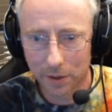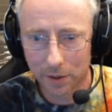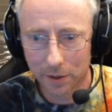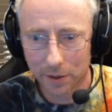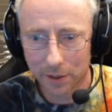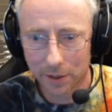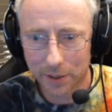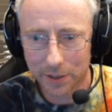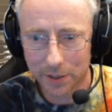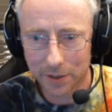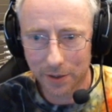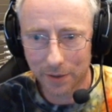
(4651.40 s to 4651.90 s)
they
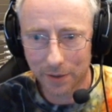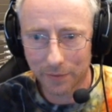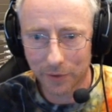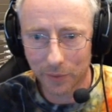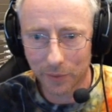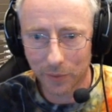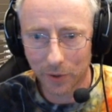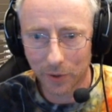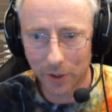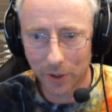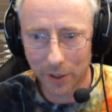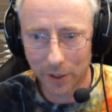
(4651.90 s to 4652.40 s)
still have the
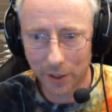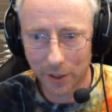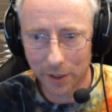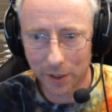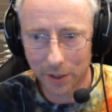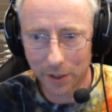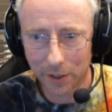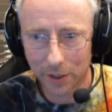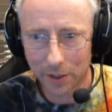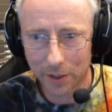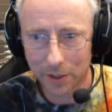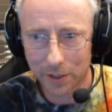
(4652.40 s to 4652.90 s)
Ronnie.
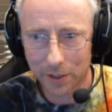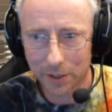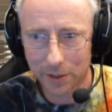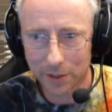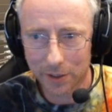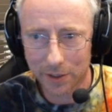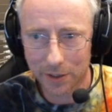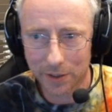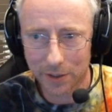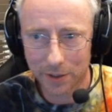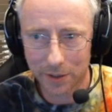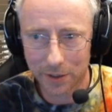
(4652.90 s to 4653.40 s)
Actually,
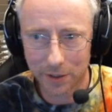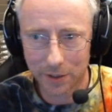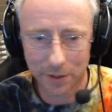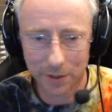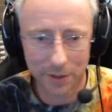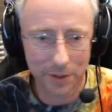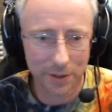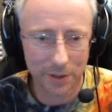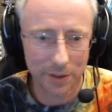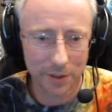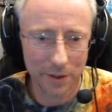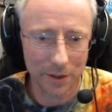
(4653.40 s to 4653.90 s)
let's
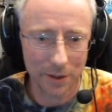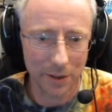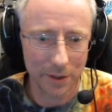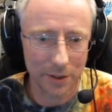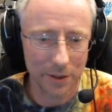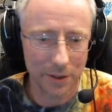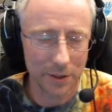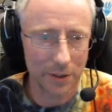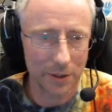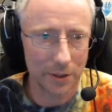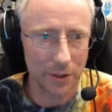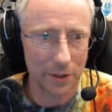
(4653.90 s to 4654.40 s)

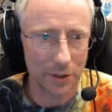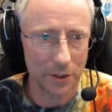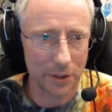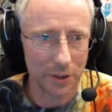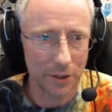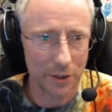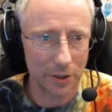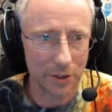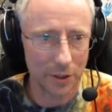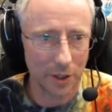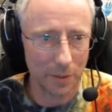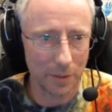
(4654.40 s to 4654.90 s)

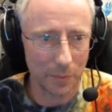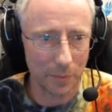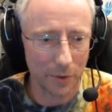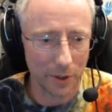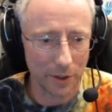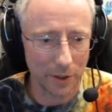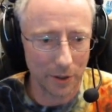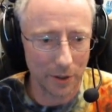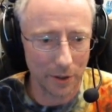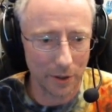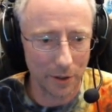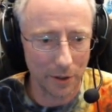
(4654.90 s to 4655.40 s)
just stop right
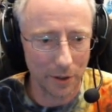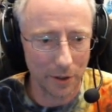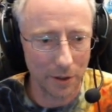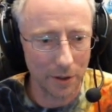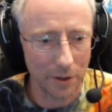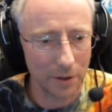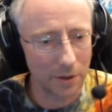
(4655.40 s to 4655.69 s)
there.